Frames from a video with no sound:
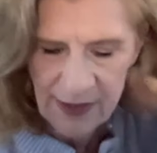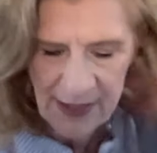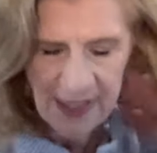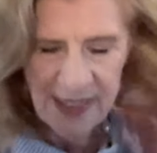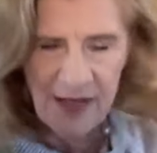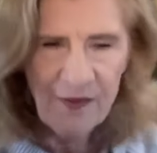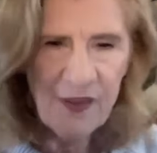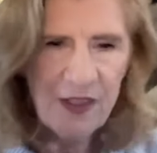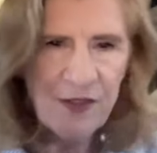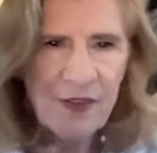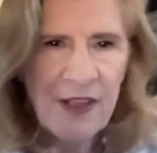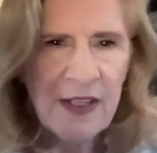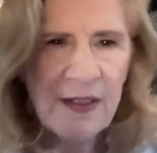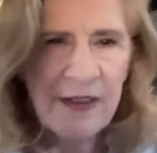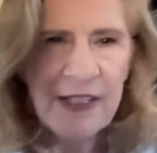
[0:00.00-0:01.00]
the seven of
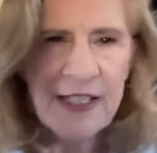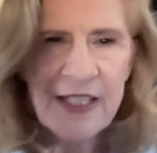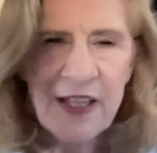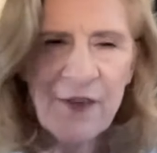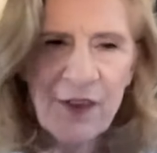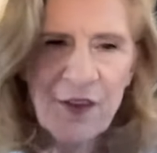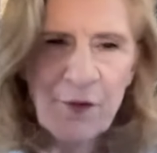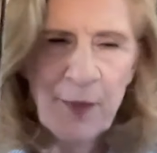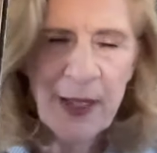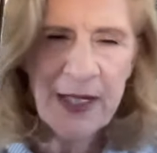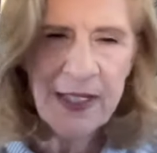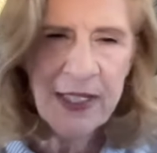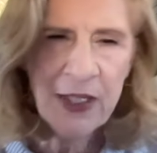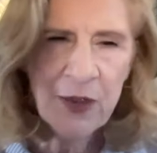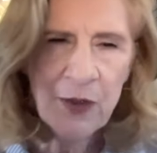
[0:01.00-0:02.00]
the seven of
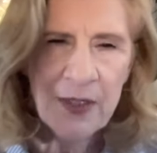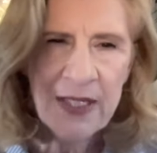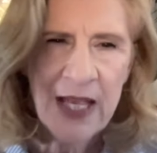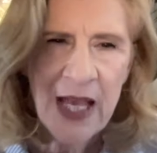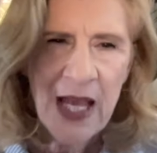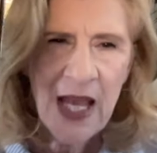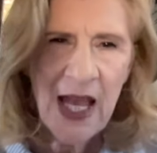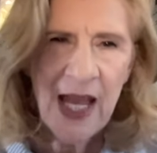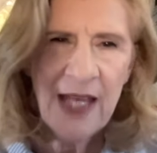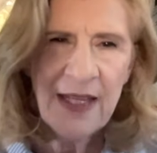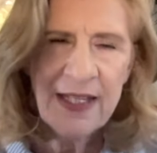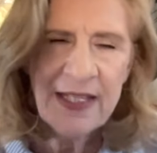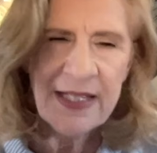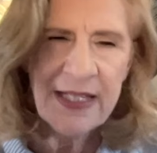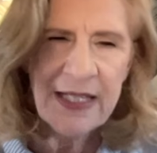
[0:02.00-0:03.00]
Pentacles,
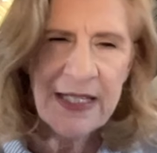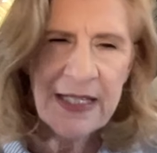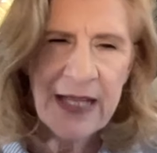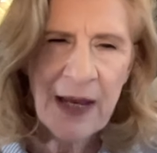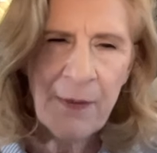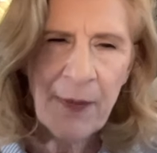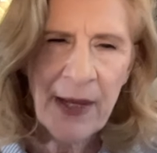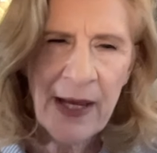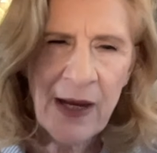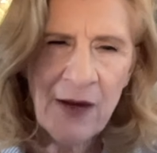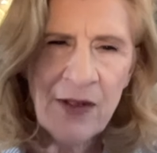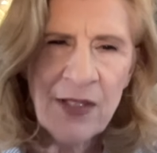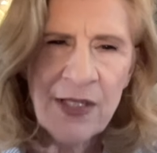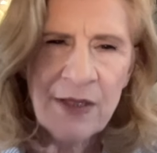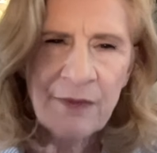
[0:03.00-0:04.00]
and this is
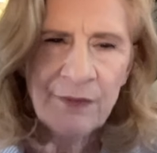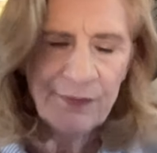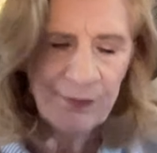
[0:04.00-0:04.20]
about.